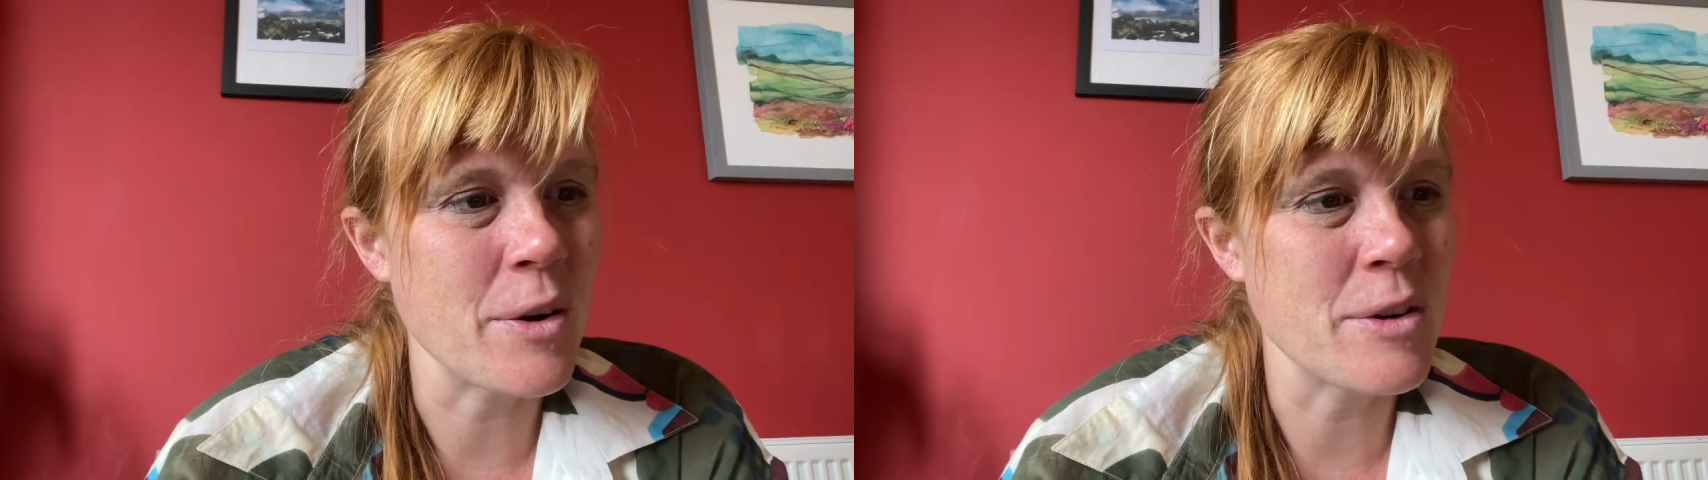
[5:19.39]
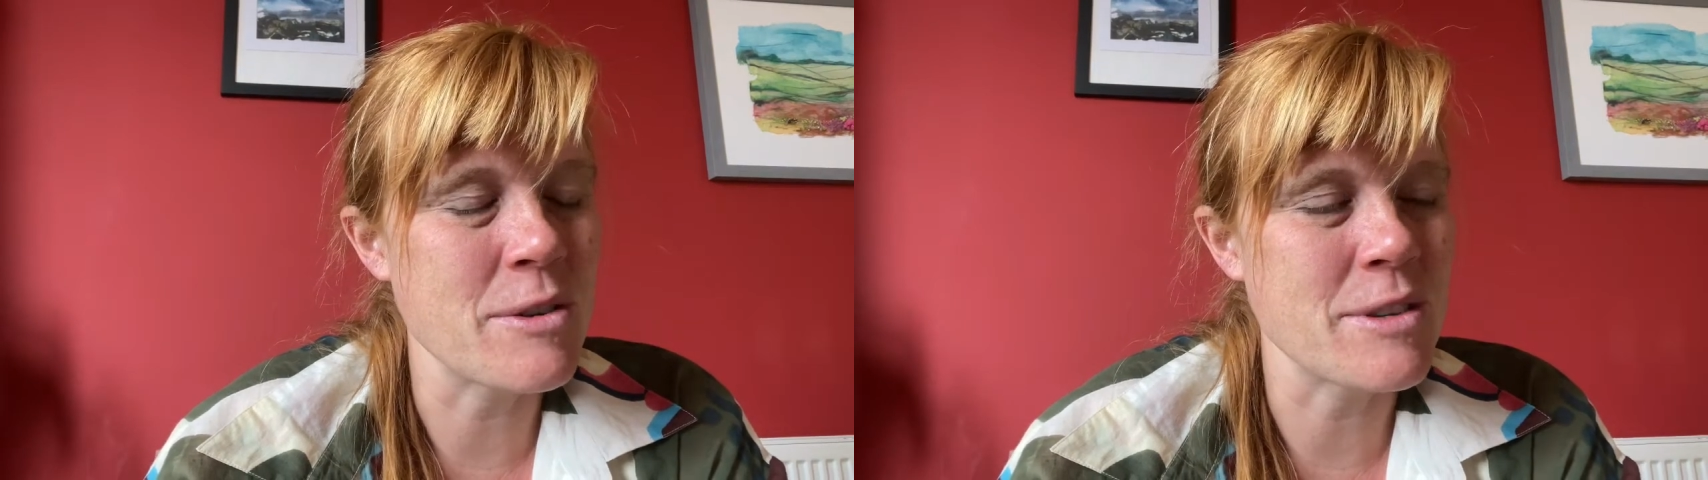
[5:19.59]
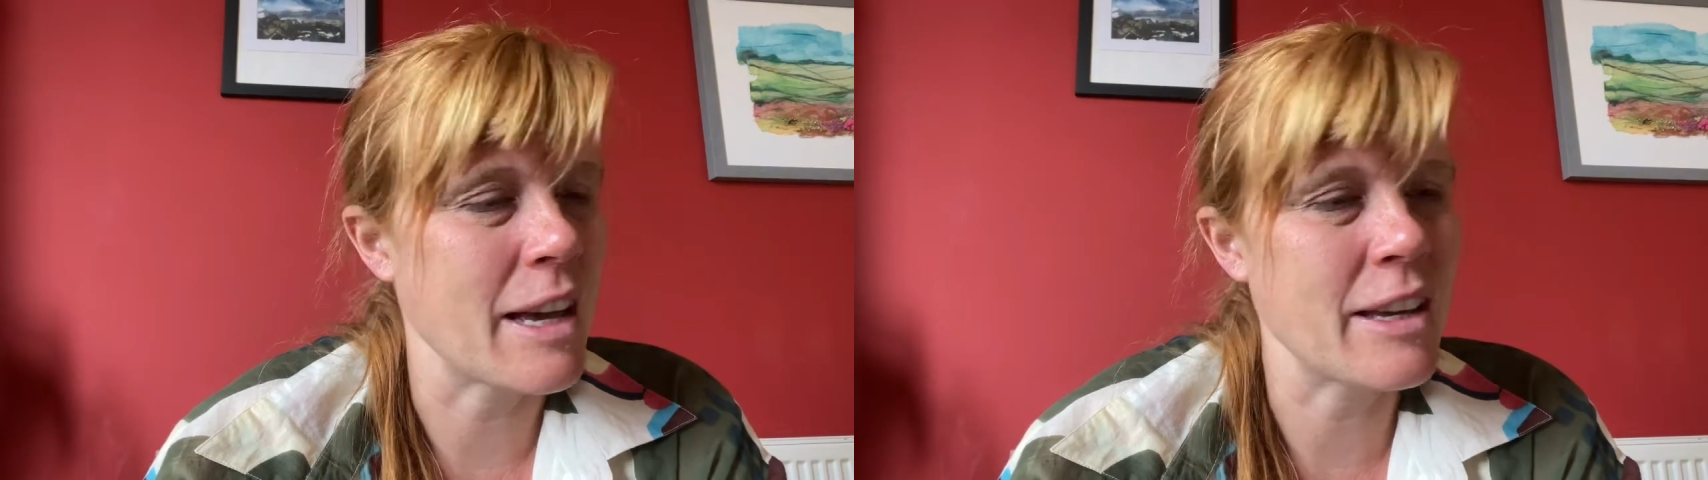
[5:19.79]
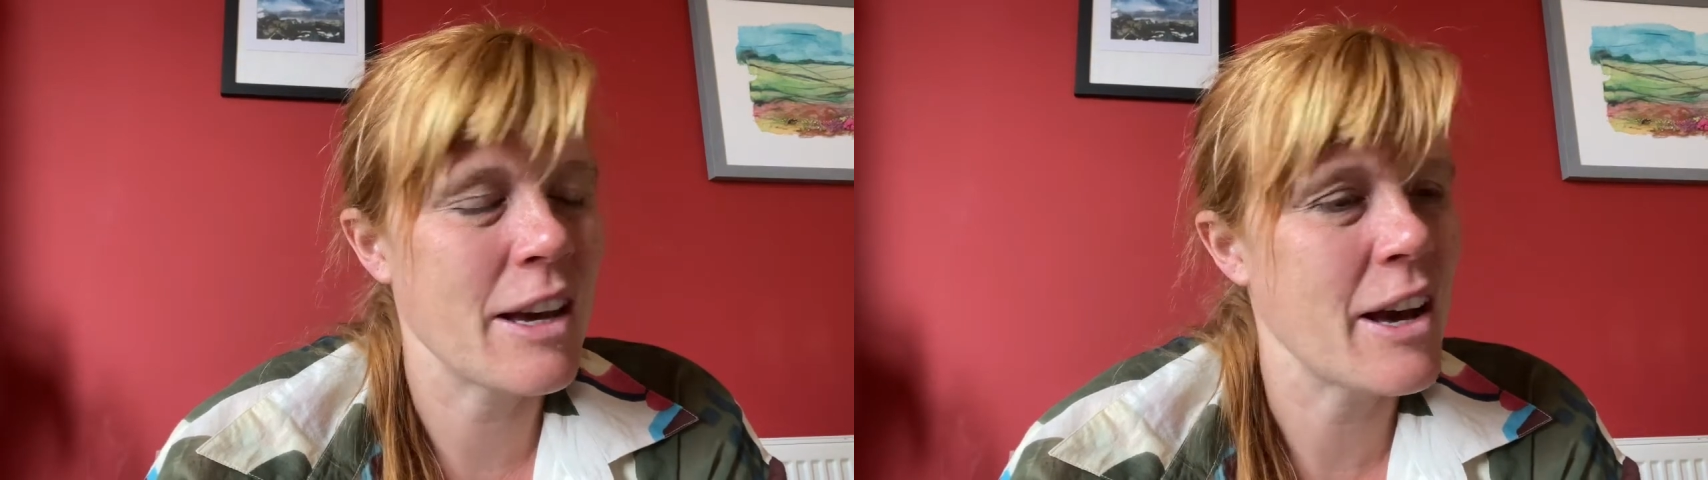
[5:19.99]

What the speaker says: she was like,